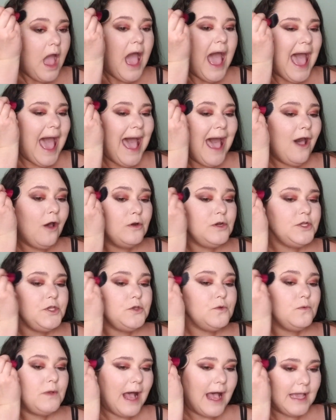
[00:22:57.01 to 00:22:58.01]
how do
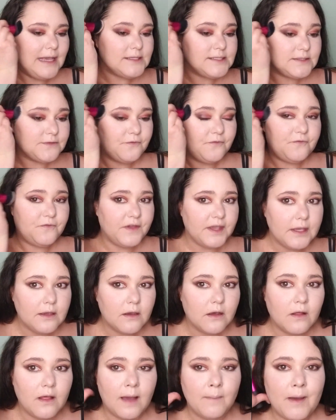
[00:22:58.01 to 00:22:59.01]
you guys
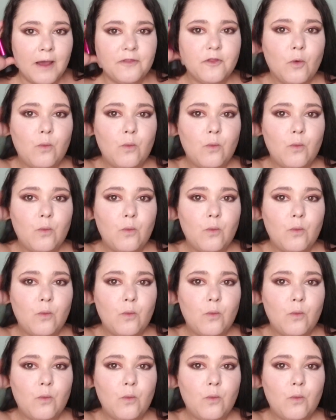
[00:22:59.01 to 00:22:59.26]
feel about